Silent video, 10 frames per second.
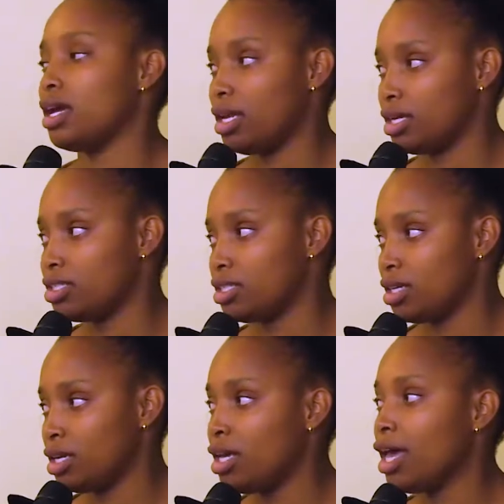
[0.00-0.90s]
energy.
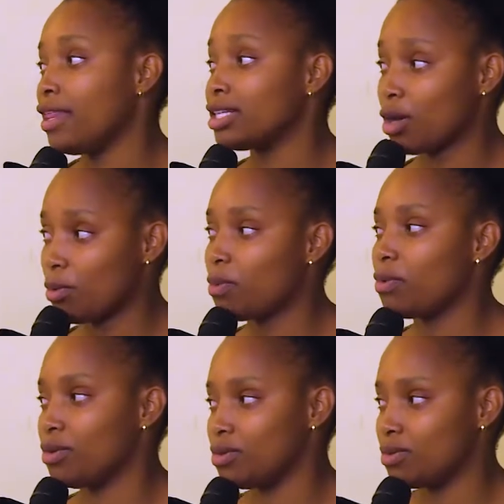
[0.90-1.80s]
And that's how
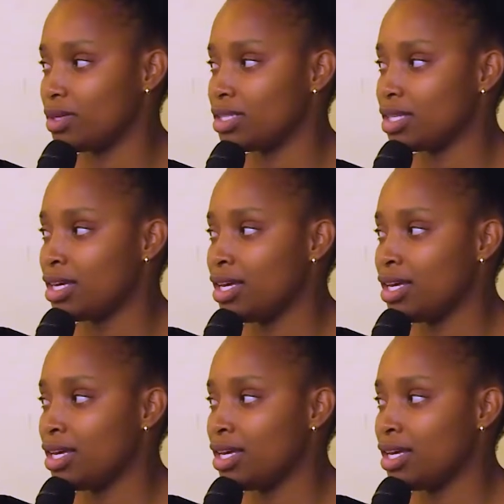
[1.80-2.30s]
people lose weight.